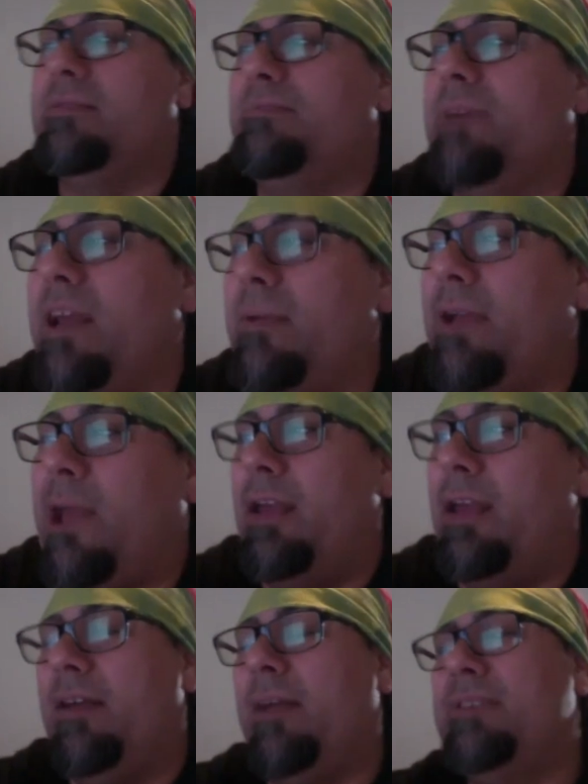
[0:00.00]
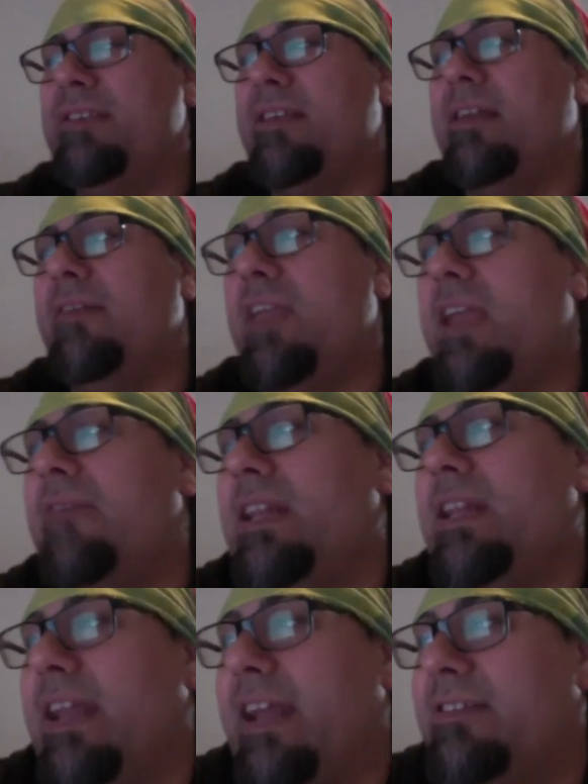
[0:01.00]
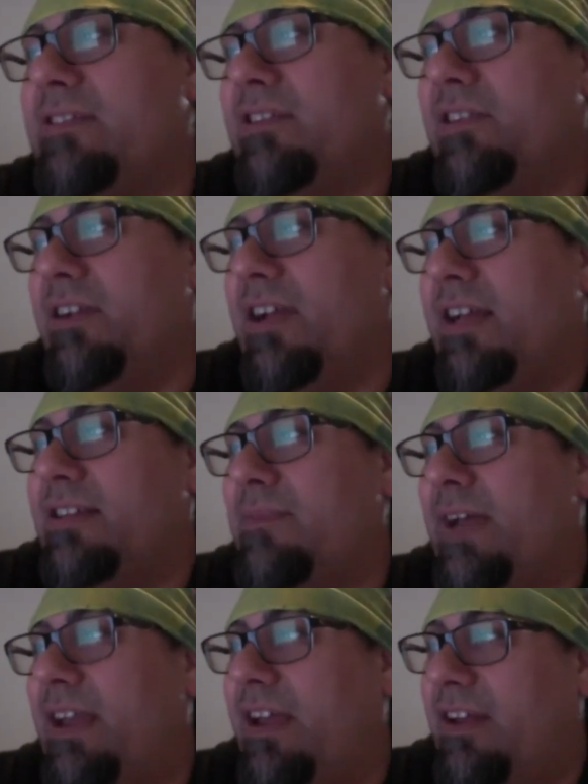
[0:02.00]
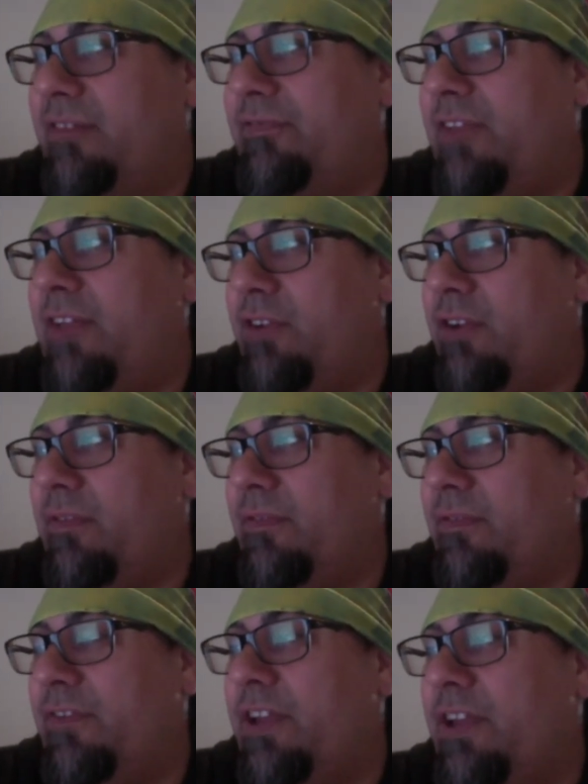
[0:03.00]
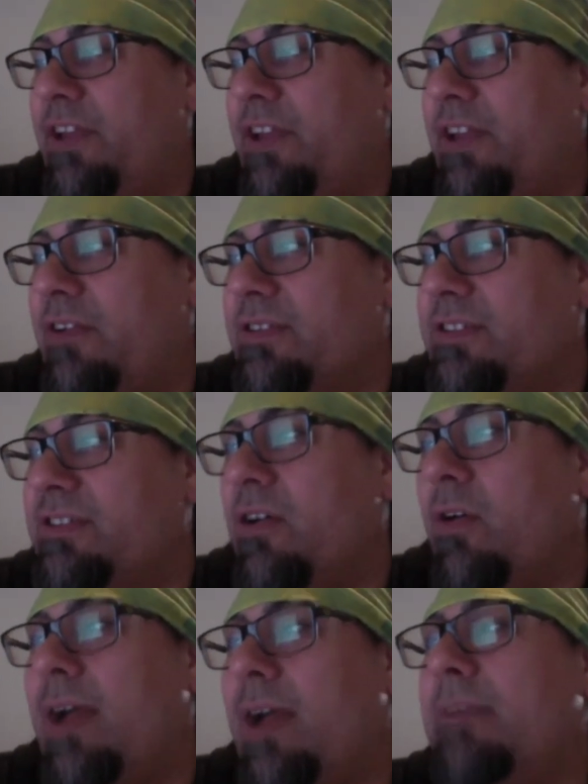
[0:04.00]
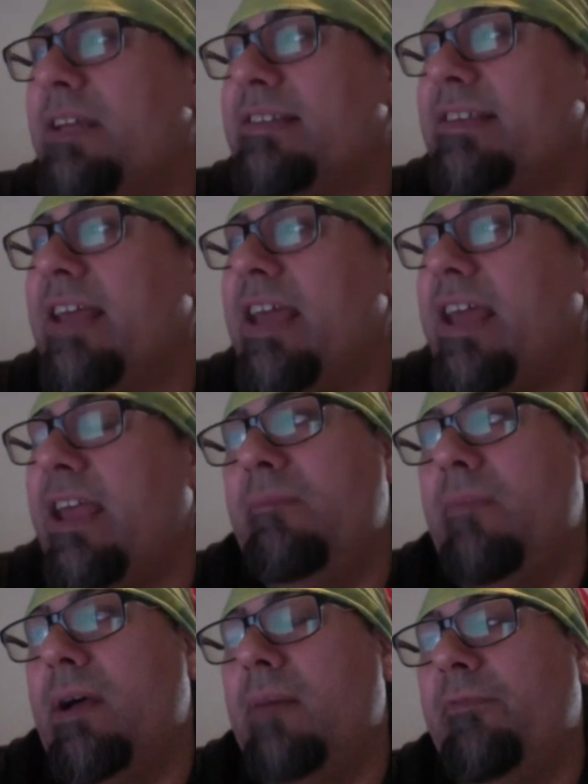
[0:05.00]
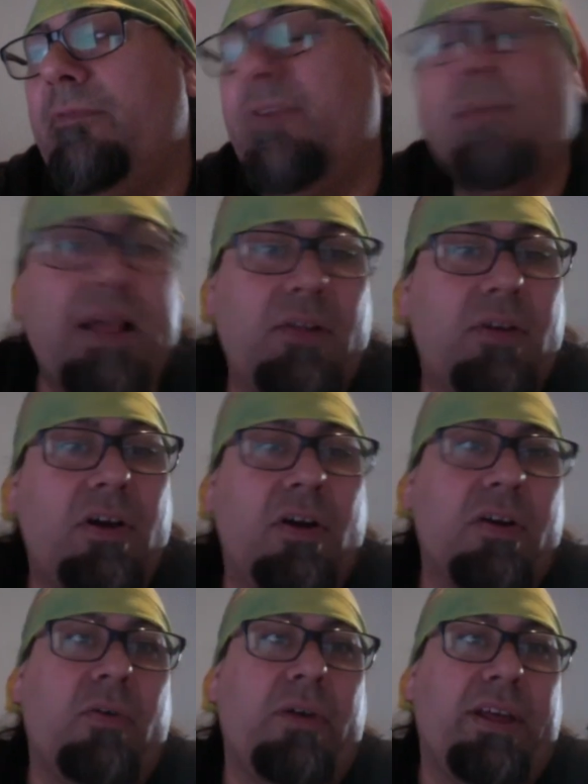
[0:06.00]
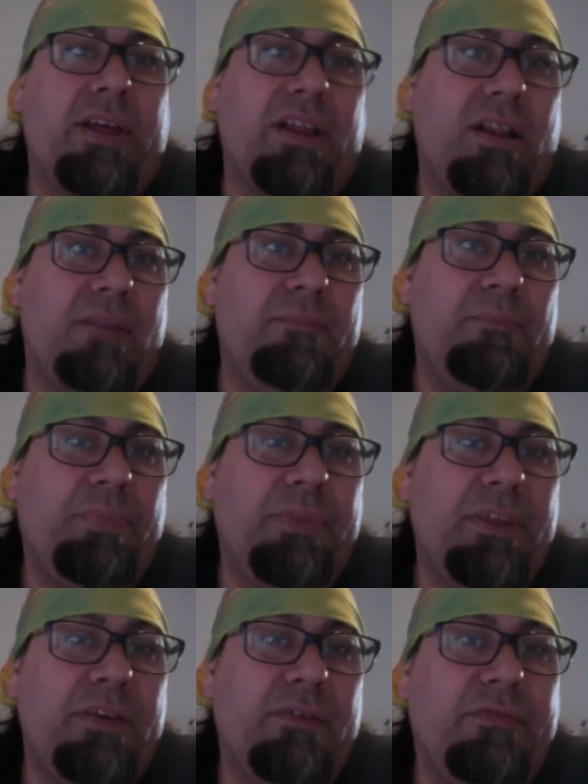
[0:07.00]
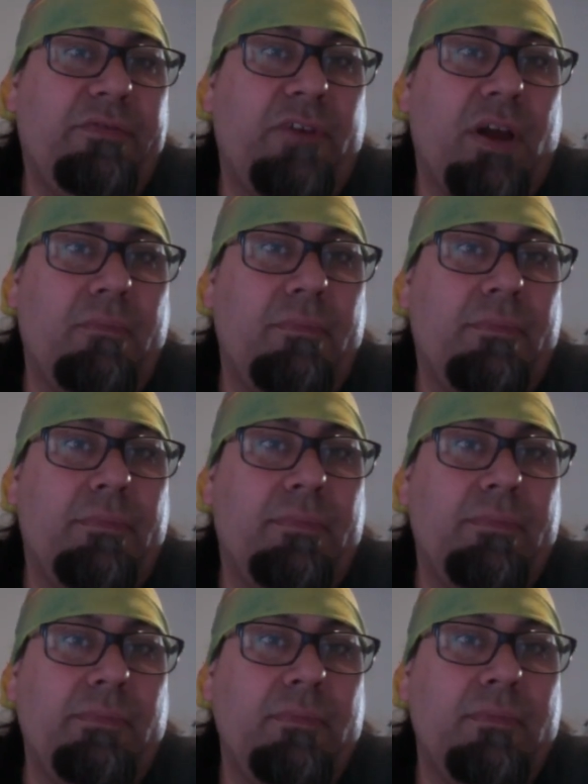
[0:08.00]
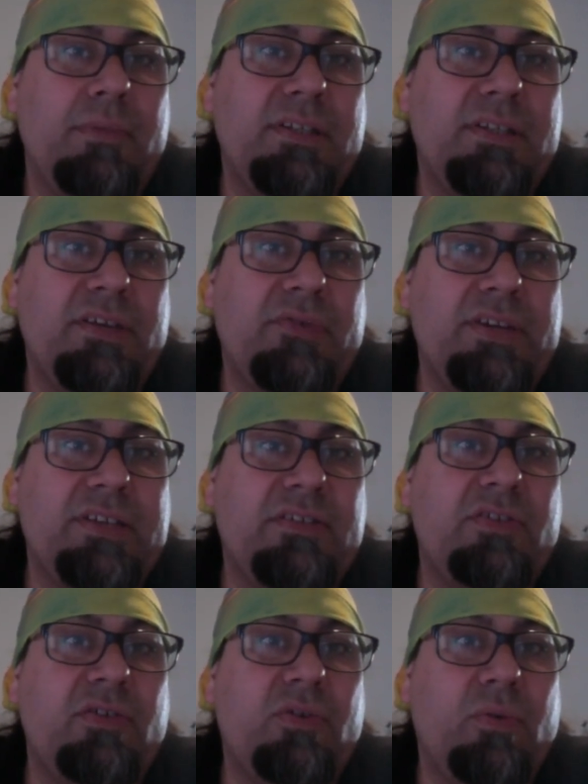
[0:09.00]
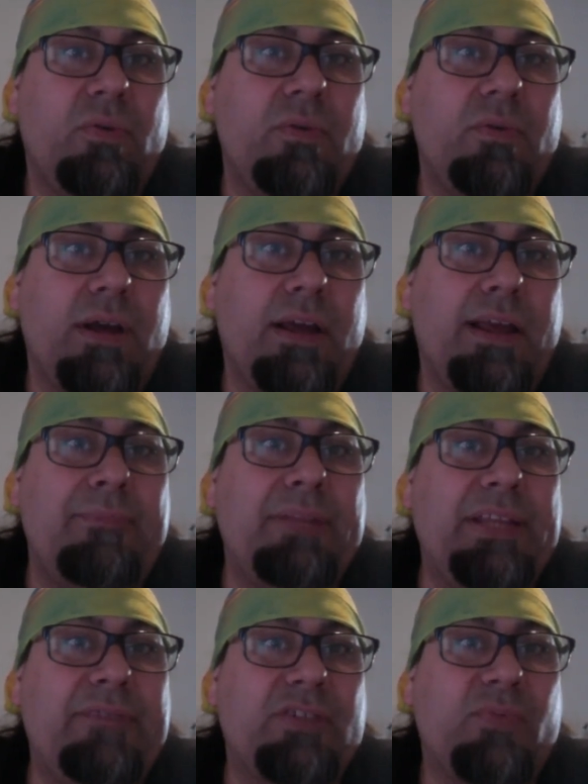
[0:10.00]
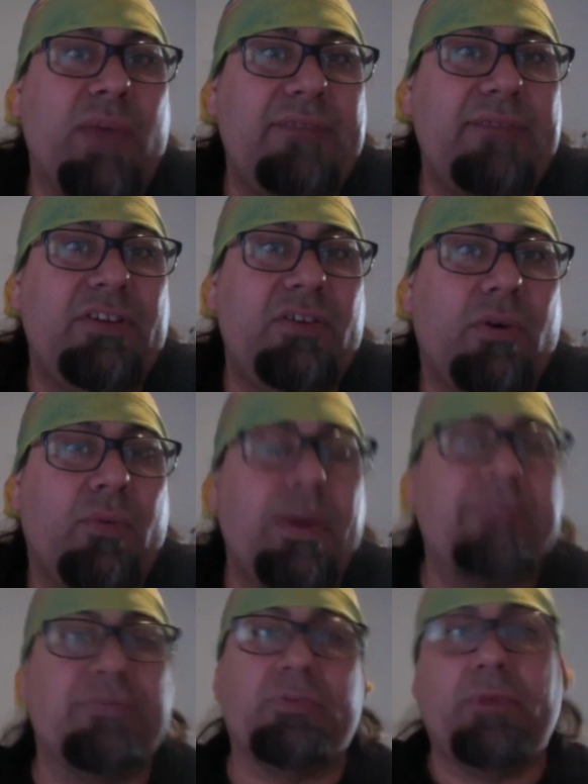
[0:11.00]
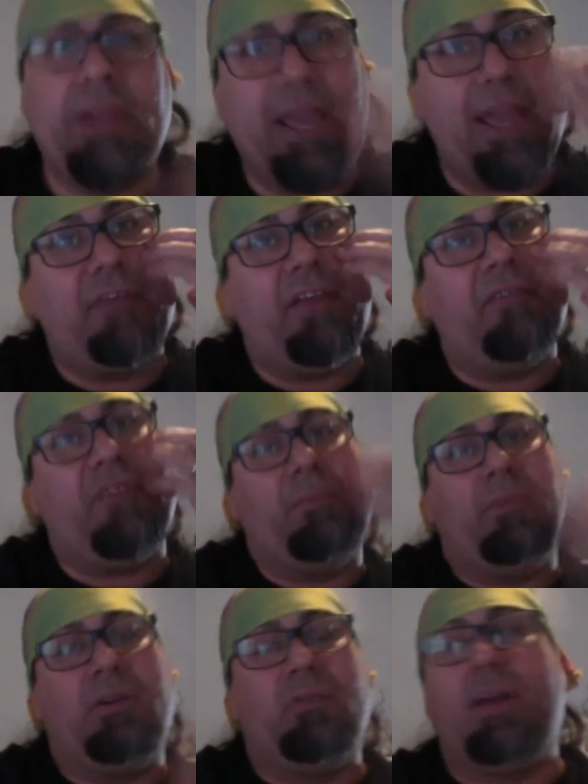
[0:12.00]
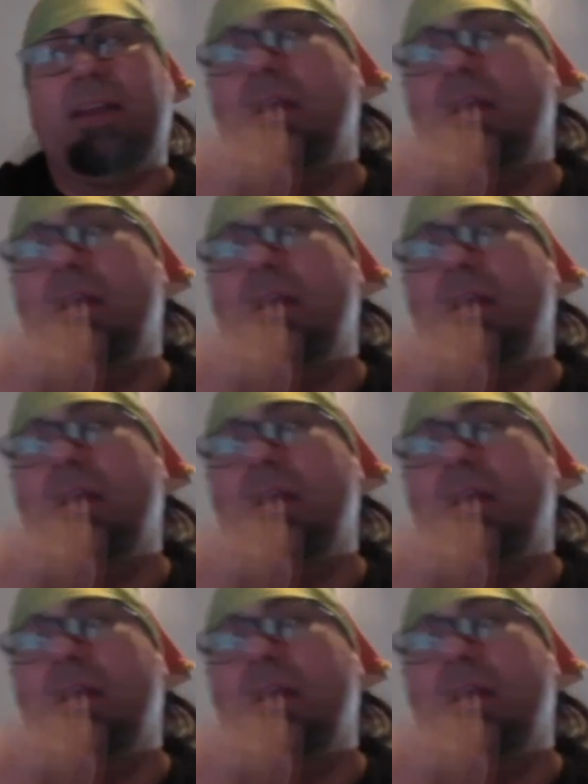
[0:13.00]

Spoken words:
but I'm sick of giving that answer as my favorite figures. So I'm going to say female Gargoyle from Series 2. I believe it's Wave 2 or Wave 3, if I'm correct.